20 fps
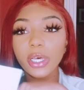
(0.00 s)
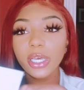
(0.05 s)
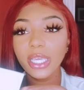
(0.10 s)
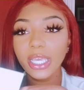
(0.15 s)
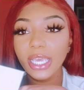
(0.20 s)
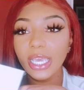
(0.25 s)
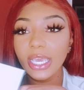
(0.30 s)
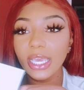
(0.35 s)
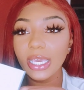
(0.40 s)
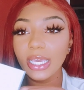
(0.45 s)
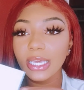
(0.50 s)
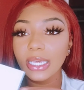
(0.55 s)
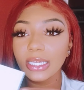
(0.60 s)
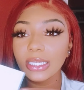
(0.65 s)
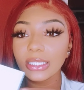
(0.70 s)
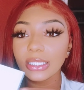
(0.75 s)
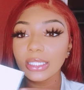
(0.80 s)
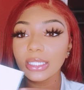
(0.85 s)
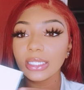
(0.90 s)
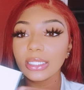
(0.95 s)
book
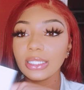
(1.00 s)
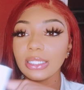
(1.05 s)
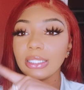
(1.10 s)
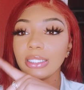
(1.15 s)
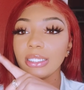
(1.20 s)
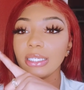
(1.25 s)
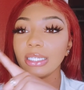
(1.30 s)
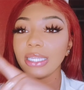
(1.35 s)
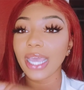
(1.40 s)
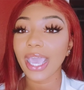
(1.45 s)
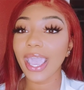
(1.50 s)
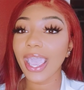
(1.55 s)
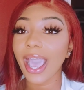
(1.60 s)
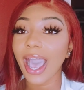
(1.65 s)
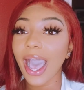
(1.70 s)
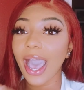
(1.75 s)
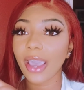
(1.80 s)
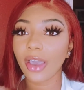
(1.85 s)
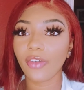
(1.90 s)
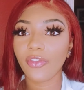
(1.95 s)
is Today
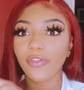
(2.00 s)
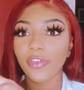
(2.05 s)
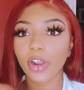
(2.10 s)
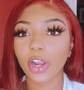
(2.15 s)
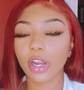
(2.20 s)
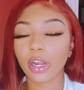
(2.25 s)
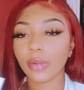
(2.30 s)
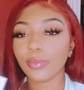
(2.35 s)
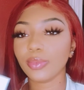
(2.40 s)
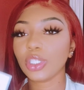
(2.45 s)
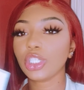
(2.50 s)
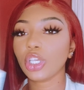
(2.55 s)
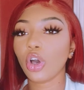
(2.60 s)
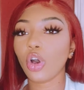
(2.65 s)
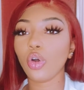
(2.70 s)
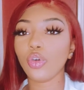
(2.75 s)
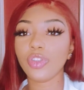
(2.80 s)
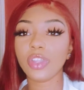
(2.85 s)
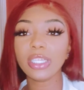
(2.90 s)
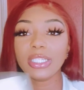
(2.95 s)
I Affirm.
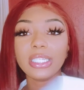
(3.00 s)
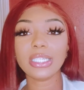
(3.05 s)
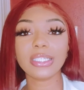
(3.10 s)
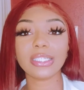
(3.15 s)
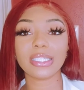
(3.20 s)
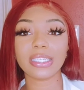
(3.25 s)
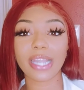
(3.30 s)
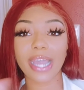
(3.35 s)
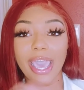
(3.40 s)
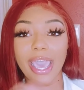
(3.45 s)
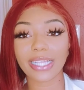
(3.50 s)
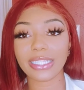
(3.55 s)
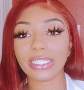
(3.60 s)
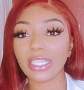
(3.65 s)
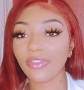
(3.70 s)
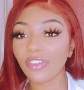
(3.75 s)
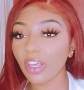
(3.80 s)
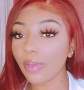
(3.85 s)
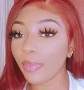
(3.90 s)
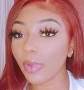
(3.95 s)
So this is an
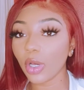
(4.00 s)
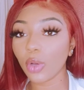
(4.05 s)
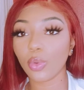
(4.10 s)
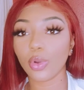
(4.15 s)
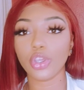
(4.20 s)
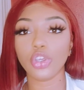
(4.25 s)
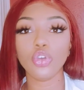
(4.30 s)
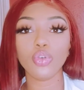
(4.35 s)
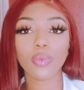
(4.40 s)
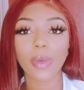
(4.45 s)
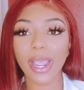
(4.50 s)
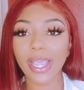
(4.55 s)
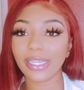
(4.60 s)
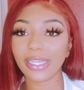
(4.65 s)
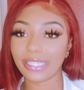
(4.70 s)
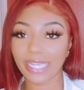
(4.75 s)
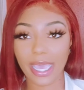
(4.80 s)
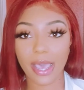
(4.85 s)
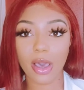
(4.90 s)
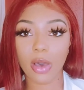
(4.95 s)
activity book where you
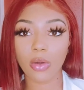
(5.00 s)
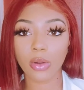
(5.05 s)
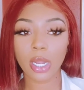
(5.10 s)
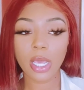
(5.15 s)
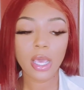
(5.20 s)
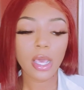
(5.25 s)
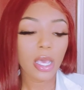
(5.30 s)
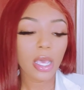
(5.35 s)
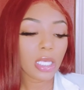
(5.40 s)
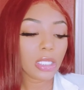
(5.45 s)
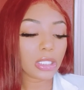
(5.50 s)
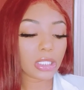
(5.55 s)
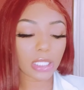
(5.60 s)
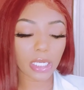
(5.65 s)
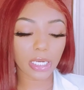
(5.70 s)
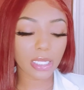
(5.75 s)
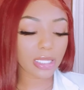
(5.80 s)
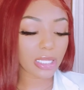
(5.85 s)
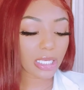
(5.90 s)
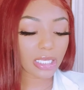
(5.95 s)
write down
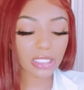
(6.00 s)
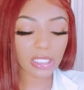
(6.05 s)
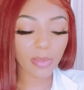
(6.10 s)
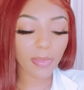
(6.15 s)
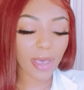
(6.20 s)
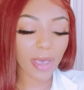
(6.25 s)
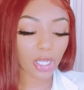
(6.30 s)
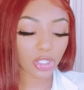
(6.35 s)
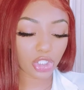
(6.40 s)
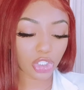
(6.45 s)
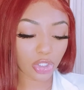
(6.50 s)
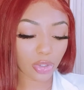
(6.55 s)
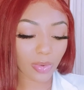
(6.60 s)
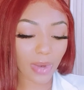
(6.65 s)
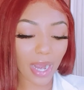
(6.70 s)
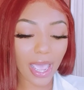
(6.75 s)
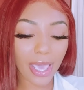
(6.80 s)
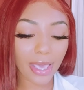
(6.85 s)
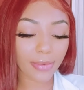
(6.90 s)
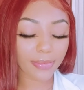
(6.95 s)
certain things about you,
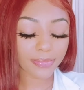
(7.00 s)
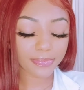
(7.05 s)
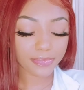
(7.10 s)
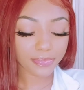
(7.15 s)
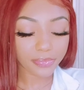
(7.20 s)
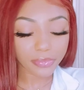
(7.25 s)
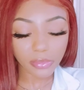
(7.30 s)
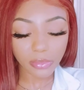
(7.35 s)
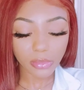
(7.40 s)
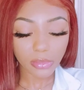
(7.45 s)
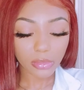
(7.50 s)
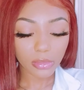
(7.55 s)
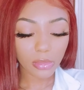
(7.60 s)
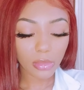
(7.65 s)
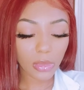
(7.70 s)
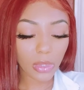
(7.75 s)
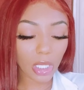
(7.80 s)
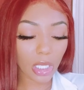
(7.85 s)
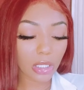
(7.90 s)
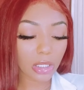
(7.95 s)
right?
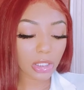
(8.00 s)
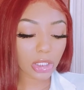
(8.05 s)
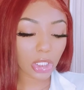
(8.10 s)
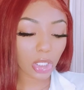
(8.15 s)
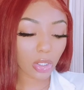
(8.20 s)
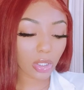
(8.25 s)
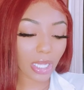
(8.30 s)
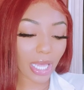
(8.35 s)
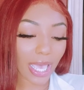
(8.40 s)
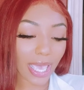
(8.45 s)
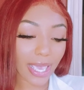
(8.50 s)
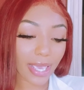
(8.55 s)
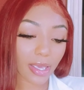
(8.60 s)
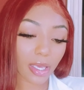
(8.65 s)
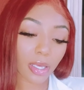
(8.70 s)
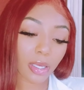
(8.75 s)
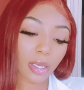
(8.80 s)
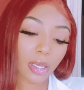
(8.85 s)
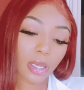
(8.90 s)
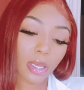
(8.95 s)
So like